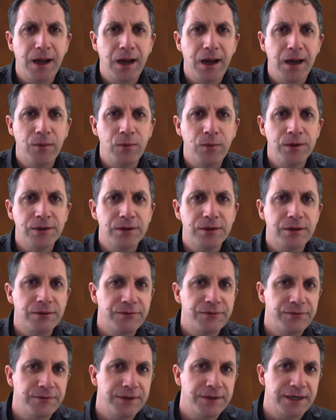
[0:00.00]
I wouldn't go
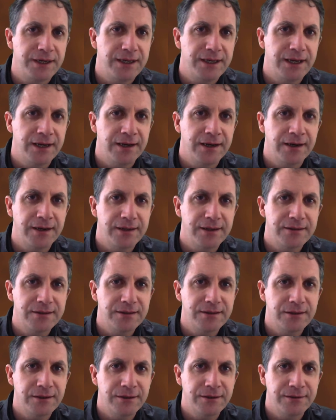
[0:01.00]
through that again. It
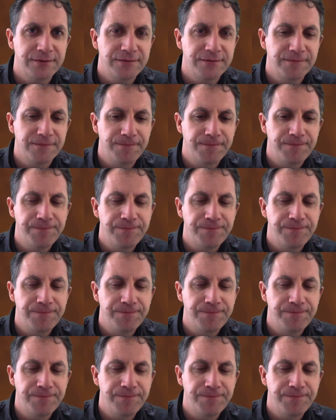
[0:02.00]
still hurts.